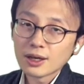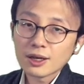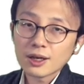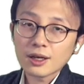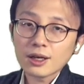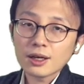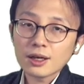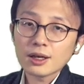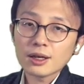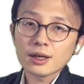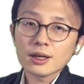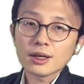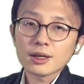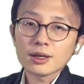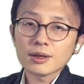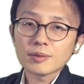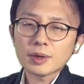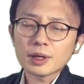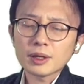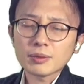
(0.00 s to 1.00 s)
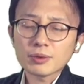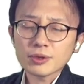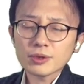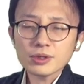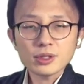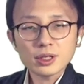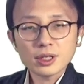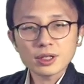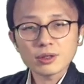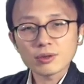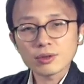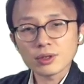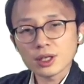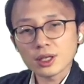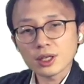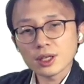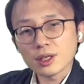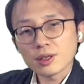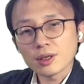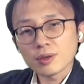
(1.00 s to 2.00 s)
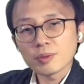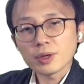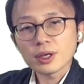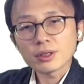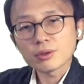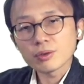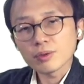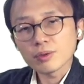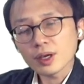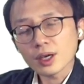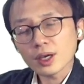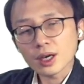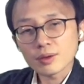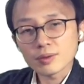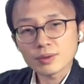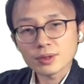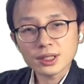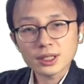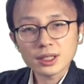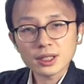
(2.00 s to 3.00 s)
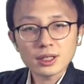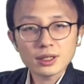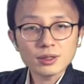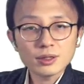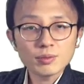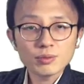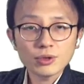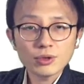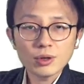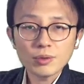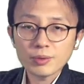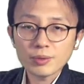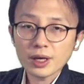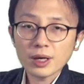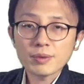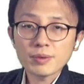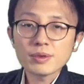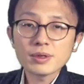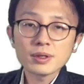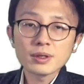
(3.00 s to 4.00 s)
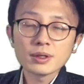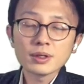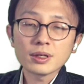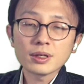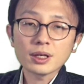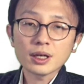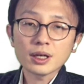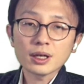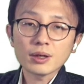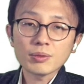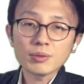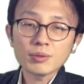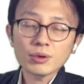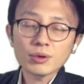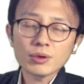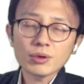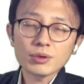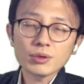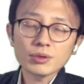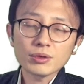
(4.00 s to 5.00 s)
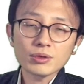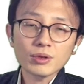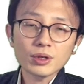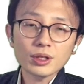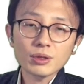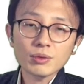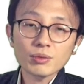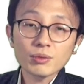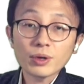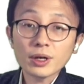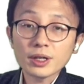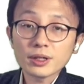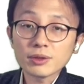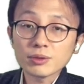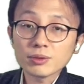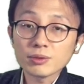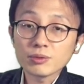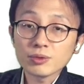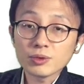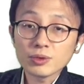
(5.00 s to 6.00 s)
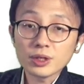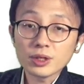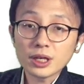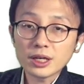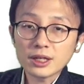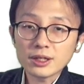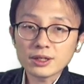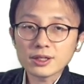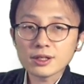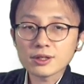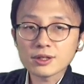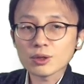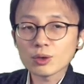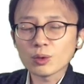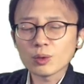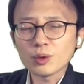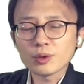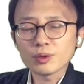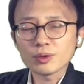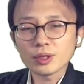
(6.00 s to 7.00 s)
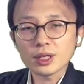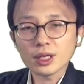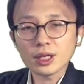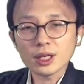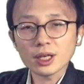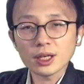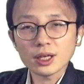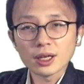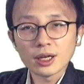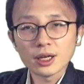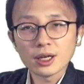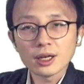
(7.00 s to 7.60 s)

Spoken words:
Unfortunately, but we have serious problems for straightforward realization of the